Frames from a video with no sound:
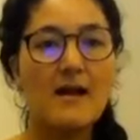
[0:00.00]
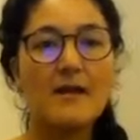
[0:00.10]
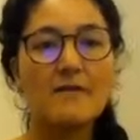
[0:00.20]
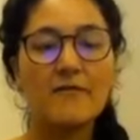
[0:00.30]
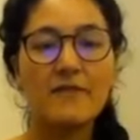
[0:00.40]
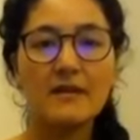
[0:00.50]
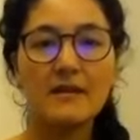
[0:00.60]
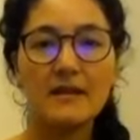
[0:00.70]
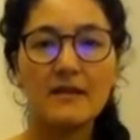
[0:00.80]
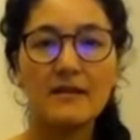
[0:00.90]
and
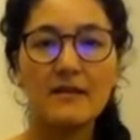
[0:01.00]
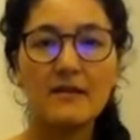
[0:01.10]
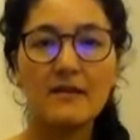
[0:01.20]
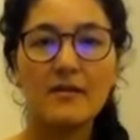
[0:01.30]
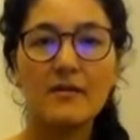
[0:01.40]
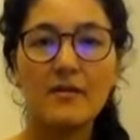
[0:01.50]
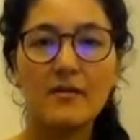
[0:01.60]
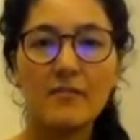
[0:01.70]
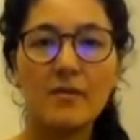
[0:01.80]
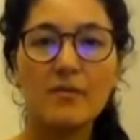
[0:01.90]
feeling
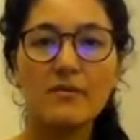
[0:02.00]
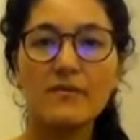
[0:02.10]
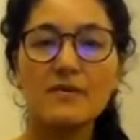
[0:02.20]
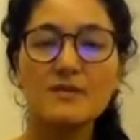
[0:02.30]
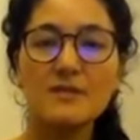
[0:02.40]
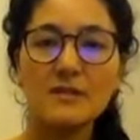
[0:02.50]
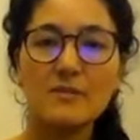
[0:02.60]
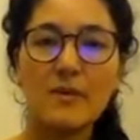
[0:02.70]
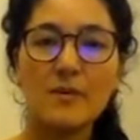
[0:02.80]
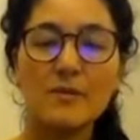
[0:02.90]
both of your seat
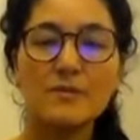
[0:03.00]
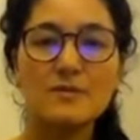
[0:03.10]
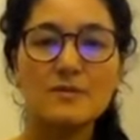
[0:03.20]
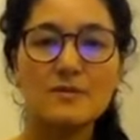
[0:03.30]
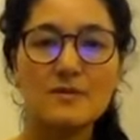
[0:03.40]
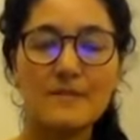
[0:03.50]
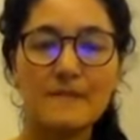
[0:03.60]
bones,